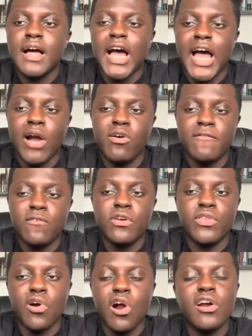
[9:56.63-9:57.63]
However,
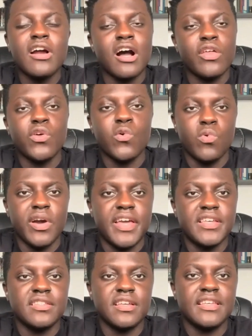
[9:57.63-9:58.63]
there are other
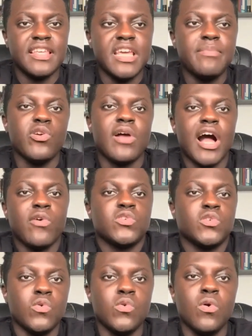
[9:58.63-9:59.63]
ways to keep your house
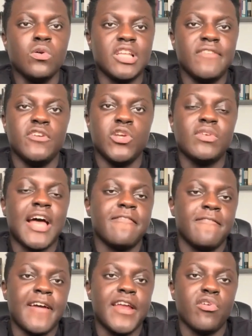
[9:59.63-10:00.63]
cool if you don't have
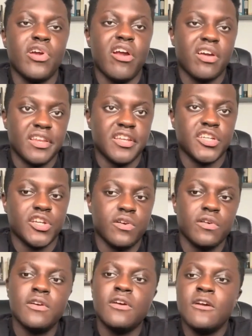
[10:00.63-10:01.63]
a fan or air conditioner.
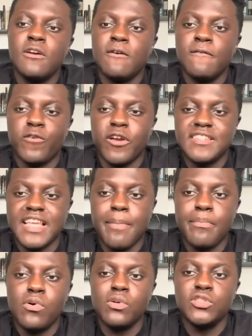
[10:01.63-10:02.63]
For example,